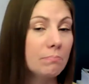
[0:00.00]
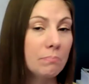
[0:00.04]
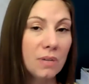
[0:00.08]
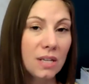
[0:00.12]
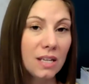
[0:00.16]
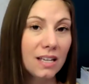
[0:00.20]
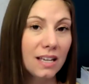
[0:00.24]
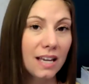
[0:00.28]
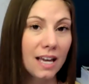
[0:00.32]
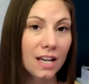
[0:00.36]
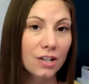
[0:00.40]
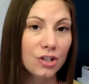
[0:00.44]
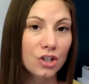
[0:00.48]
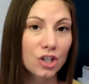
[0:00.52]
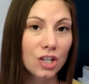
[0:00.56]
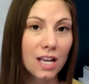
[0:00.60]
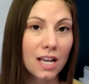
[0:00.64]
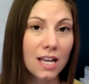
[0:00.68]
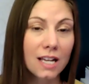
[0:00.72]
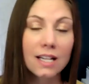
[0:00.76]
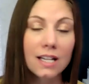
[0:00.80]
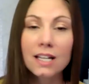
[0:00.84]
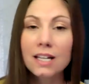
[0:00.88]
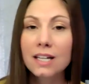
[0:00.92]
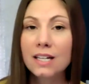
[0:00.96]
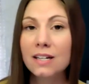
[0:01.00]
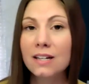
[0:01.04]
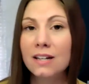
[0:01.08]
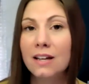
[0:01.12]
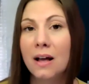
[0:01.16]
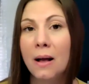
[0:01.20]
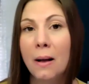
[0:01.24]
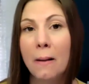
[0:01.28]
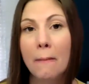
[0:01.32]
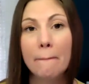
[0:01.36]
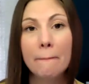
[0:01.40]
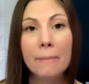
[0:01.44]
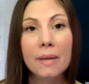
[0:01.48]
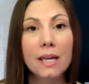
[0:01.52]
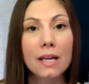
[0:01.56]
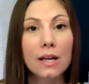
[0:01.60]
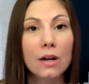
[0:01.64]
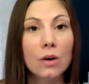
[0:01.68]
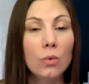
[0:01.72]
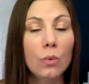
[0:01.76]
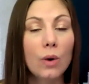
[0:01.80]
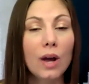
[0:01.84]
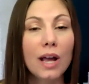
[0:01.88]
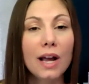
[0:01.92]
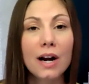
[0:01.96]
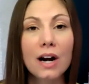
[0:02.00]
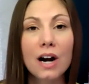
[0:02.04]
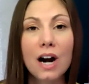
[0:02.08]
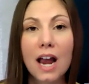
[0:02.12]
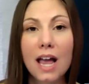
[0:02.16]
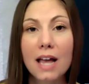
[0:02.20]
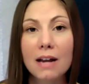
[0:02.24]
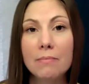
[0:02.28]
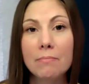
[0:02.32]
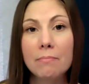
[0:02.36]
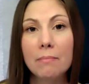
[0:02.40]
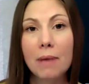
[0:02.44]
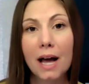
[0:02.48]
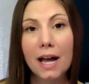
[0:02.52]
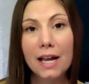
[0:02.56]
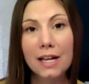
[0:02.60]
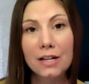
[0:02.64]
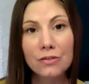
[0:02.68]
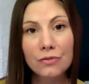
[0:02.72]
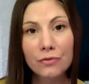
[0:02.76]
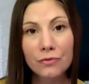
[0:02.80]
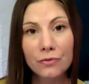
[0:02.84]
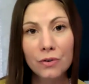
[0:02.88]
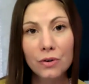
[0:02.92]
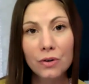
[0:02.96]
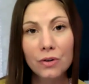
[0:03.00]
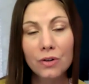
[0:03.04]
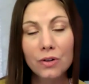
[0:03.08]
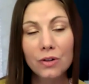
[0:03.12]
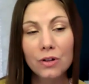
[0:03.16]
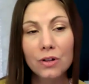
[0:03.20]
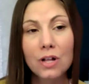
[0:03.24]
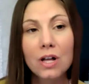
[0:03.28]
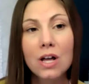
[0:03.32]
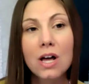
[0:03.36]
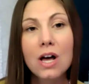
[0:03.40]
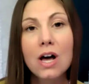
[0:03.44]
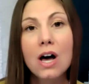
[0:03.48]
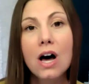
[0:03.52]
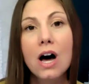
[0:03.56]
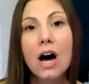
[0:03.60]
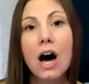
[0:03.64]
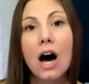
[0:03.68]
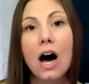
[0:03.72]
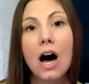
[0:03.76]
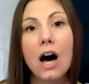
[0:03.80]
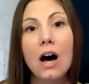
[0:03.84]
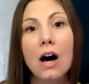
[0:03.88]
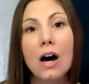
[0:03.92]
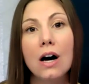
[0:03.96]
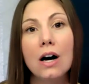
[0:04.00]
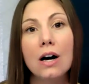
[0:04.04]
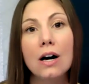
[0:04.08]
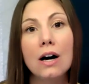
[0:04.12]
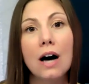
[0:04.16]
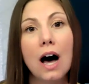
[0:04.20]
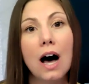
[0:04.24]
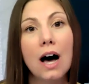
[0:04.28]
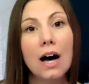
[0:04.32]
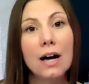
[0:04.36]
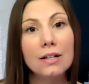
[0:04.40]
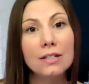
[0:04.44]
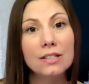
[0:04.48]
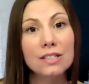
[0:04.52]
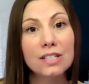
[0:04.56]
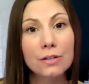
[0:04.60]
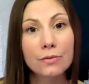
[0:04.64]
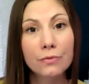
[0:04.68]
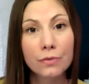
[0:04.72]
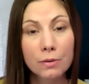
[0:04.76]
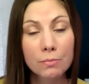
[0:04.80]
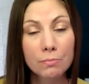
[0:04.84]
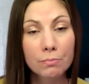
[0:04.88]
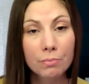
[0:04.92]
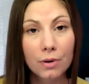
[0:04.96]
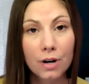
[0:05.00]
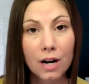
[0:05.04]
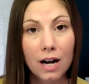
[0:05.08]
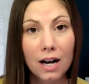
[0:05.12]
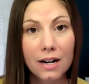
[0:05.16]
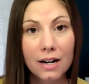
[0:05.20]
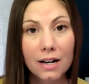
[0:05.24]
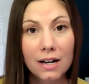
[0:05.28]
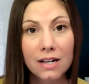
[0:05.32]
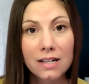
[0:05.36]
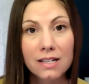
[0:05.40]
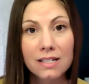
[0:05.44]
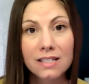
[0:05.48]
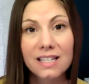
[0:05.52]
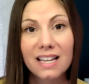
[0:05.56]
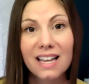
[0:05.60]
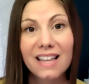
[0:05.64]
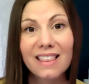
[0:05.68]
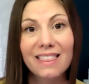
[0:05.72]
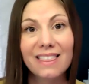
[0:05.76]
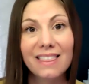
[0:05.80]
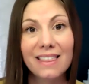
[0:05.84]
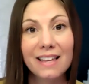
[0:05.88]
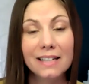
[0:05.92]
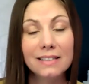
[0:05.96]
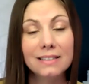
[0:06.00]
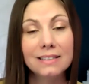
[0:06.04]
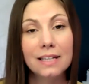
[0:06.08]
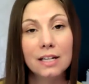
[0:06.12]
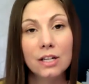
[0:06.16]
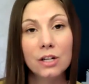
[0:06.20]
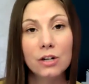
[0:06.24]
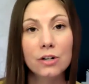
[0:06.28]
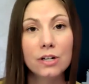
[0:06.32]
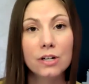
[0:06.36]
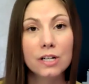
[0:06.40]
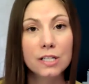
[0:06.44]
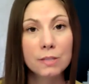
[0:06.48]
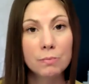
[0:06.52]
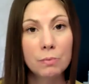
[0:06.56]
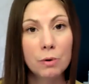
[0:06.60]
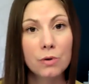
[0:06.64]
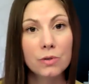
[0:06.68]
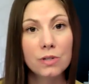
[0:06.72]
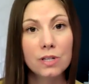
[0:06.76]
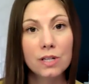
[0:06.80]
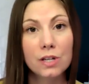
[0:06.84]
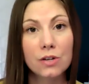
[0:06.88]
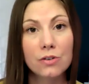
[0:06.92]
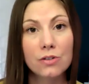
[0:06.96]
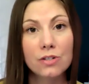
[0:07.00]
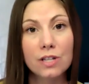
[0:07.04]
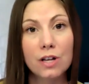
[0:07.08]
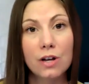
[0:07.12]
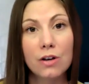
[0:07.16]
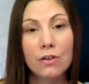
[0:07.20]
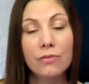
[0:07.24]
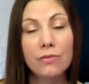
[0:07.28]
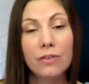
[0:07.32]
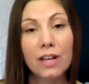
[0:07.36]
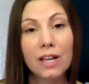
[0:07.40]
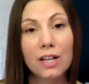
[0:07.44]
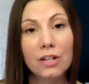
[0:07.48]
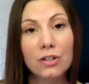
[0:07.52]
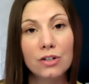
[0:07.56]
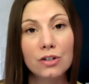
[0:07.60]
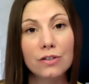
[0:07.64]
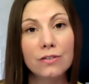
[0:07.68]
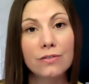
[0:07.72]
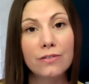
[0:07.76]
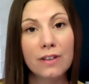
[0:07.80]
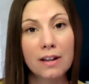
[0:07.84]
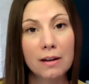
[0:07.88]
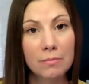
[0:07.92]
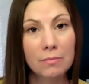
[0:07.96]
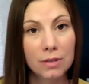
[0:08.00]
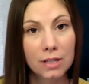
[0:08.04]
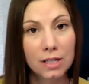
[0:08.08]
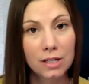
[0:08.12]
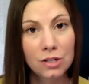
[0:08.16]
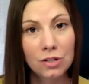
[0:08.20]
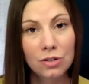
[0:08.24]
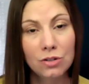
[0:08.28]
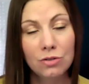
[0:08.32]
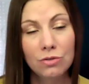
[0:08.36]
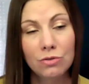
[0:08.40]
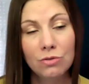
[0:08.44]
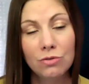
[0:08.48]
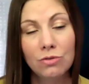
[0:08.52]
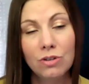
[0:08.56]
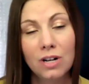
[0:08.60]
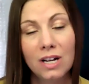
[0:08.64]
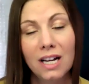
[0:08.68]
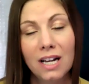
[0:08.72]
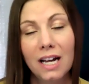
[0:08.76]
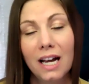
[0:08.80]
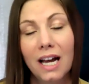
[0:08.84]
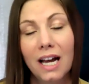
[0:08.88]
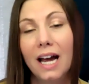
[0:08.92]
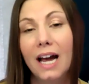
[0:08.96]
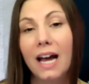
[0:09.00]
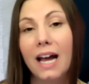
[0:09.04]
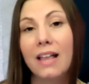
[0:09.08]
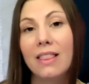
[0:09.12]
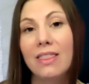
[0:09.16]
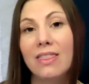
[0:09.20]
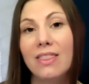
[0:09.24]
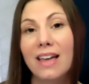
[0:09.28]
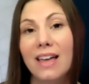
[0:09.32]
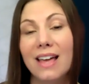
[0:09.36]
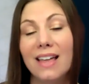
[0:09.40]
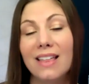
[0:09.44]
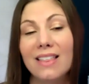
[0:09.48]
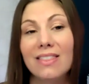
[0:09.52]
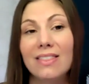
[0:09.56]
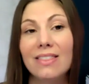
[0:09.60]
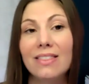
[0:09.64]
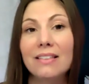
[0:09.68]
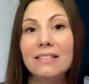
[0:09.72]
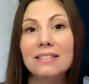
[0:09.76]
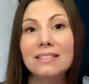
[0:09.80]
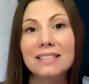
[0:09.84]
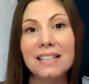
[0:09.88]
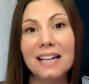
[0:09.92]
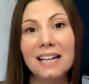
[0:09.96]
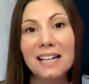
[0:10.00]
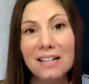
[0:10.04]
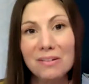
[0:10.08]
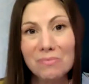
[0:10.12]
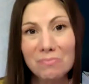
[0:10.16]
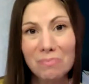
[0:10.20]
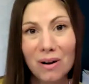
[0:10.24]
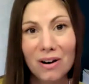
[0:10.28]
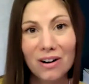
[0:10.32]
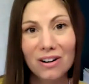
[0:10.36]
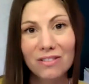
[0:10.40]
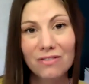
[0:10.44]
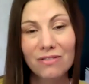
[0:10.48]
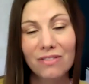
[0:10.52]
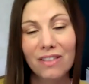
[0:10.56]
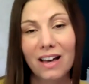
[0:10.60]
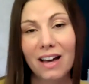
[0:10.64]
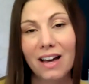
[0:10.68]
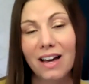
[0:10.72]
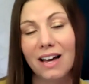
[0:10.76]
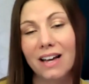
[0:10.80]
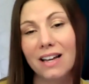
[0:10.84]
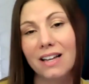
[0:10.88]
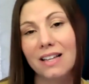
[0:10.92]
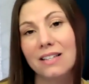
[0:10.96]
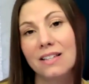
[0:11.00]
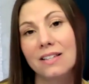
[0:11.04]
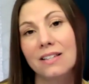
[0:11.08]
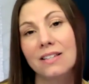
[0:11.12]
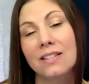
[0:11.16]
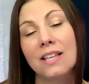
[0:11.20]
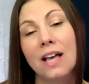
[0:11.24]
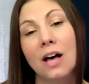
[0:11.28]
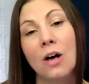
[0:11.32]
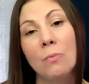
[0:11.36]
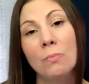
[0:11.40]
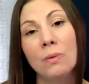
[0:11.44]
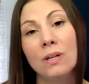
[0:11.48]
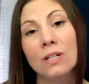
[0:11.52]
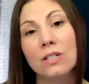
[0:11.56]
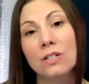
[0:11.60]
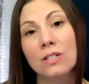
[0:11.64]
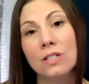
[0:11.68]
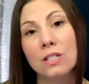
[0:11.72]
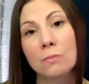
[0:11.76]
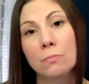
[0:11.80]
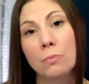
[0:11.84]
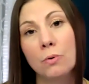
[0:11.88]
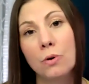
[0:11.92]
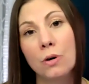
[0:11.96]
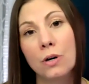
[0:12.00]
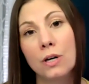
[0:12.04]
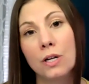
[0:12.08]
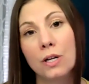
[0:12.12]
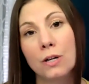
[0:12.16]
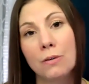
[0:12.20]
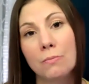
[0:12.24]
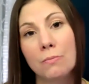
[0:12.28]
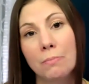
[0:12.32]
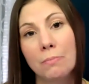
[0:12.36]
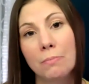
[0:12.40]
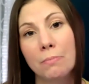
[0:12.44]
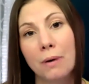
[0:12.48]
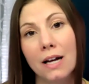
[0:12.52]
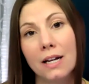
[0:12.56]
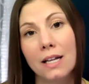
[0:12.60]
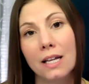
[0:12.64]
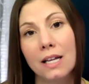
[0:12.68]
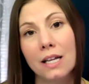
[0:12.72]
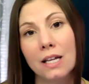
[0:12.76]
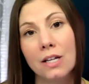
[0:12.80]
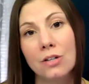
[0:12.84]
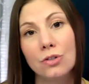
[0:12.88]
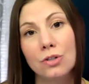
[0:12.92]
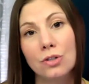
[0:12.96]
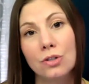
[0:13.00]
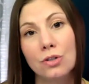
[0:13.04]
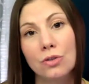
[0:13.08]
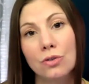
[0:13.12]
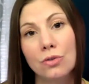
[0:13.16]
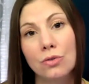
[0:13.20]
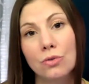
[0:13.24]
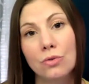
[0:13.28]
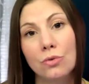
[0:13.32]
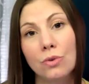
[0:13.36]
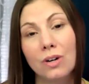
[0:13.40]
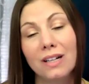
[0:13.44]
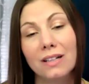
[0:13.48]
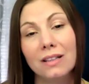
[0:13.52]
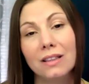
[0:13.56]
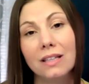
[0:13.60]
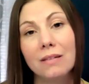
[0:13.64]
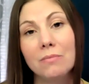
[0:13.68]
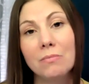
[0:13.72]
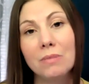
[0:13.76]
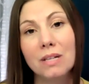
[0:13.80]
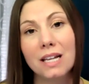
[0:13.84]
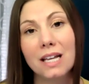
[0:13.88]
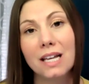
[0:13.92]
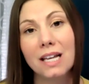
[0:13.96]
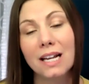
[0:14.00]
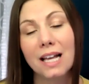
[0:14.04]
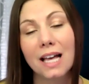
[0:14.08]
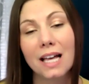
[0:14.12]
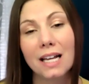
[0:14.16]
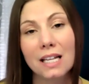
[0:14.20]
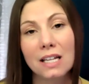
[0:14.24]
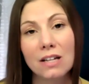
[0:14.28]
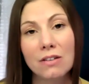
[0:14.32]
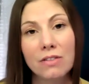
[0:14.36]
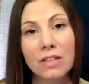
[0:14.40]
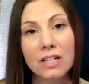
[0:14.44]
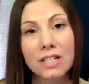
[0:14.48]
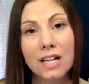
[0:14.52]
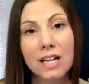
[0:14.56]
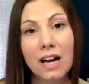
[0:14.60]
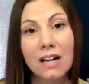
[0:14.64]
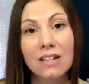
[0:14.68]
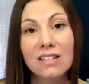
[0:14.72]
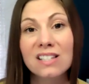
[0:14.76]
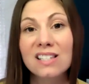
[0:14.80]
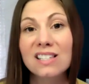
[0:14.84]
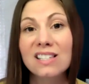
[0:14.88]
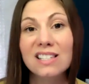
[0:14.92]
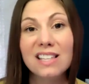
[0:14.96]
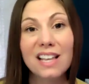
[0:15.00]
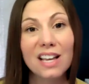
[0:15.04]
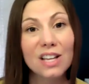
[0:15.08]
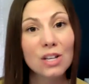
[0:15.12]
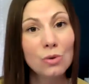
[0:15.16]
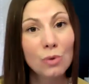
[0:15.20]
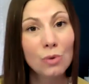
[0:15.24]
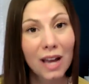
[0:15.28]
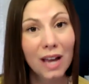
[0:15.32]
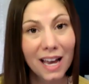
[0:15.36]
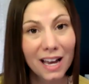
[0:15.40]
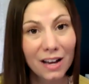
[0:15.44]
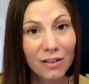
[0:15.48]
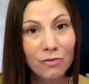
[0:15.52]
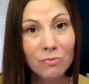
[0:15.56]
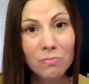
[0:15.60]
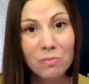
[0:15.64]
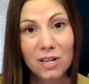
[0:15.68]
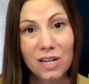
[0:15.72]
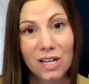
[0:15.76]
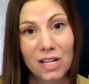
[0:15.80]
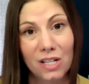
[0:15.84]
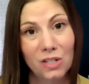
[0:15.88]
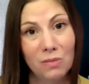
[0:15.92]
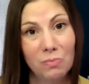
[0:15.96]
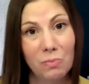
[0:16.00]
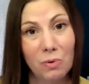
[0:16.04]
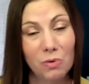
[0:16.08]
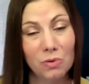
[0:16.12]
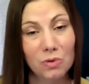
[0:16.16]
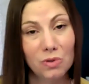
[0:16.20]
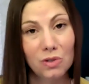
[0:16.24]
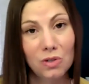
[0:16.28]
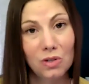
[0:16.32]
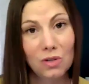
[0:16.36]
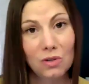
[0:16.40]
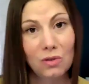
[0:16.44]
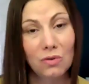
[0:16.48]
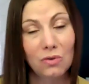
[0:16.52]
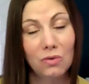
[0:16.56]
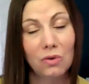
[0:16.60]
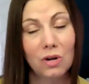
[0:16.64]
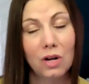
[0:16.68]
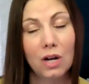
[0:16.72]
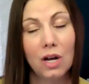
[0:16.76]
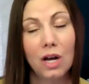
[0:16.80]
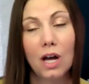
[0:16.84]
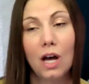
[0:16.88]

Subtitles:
being educated, being aware and mindful on different products and things that you're exposing yourself and your family to. And then the second part of that is helping to support your body to eliminate any of the toxins that you have been exposed to.